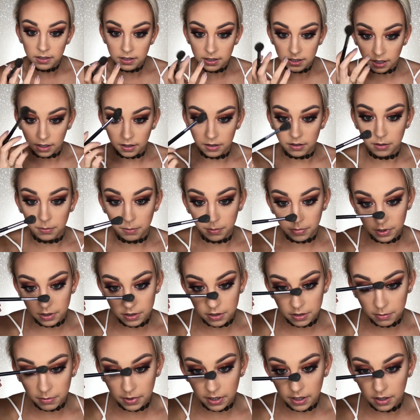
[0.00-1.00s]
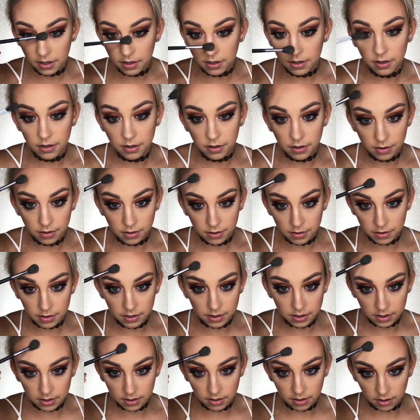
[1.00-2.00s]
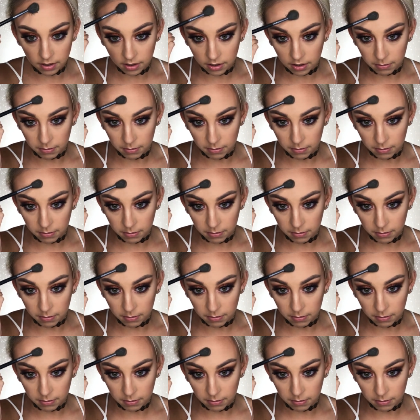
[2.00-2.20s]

down the bridge of my nose,